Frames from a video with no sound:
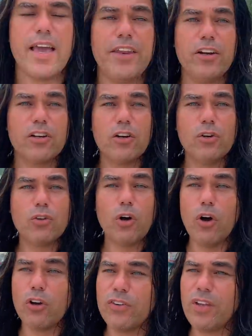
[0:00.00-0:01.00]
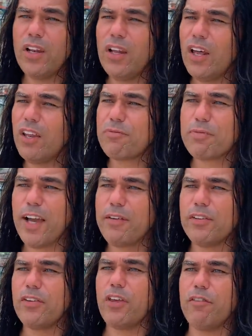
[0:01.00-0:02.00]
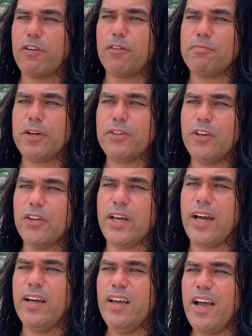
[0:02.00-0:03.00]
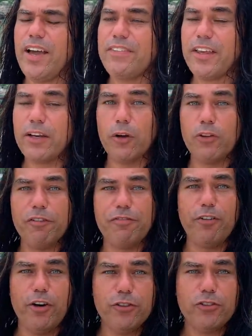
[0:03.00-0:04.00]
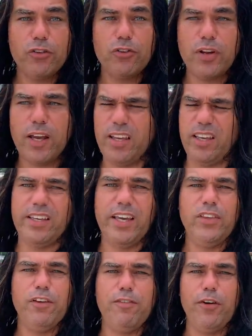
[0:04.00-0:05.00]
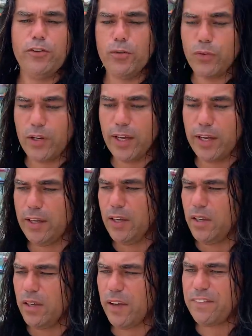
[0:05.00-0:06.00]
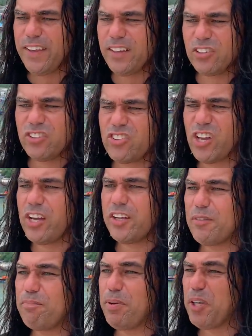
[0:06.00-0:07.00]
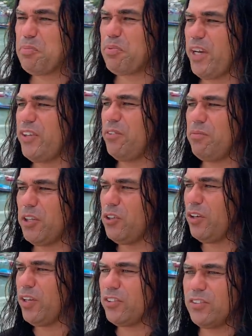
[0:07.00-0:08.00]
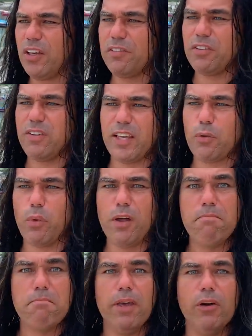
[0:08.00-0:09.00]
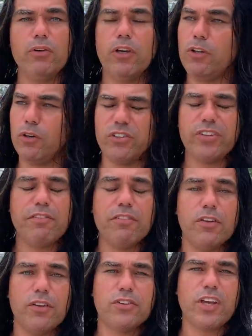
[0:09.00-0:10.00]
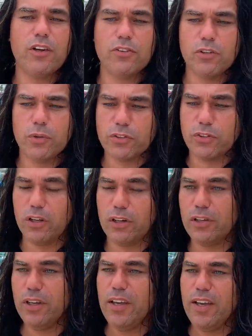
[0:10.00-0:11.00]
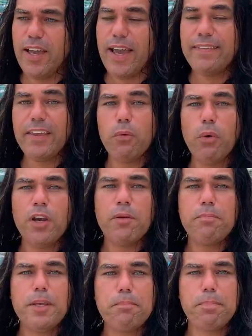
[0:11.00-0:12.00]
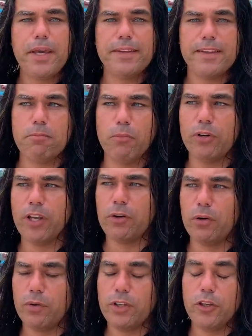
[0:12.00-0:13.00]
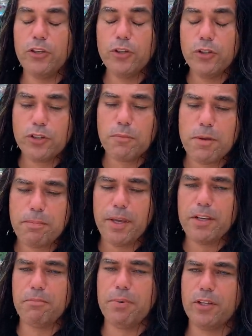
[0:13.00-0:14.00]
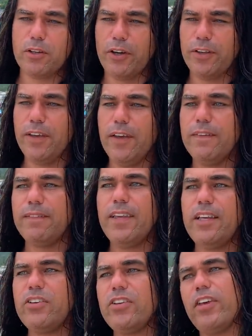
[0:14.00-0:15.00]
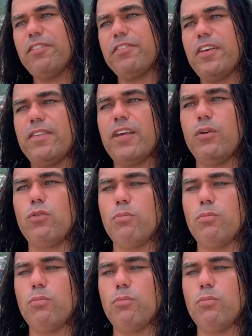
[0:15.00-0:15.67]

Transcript: and they are going to auction a lot of privacy stuff of Madonna, I think on the 1st of July, again the 1st of July. I think the starting bid price on Madonna stuff is like 1 million or 700,000 US dollar and they want to be paid in Monero. They used to be paid in Bitcoin. They shifted now to